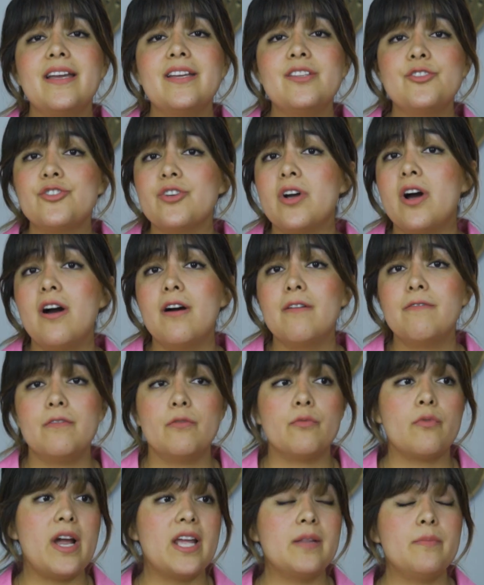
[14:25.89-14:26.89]
a job
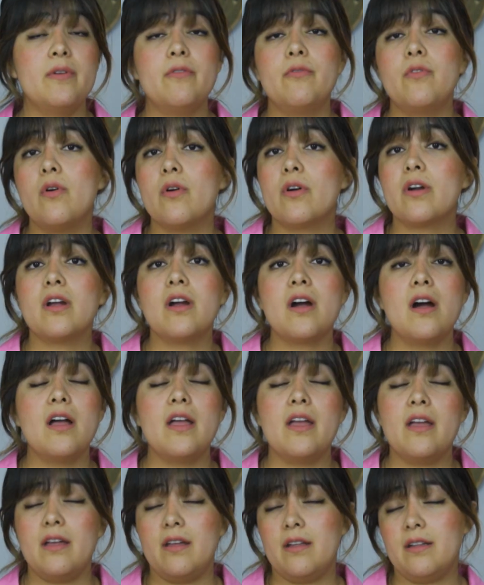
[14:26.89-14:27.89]
right before
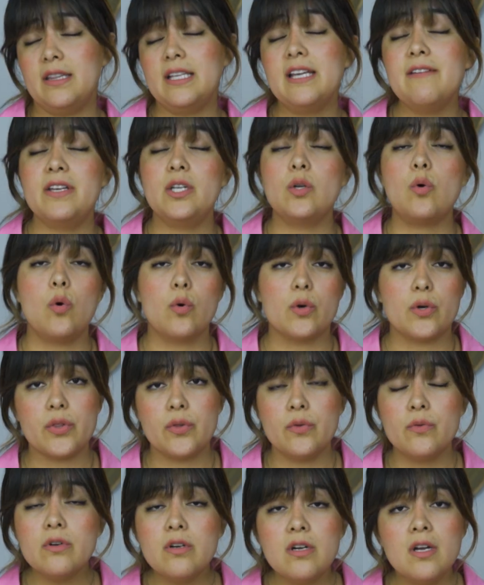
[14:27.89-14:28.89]
uh, leaving
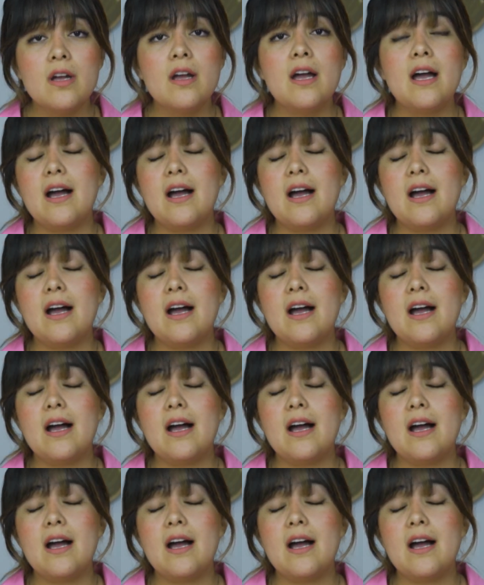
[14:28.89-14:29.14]
Ordu.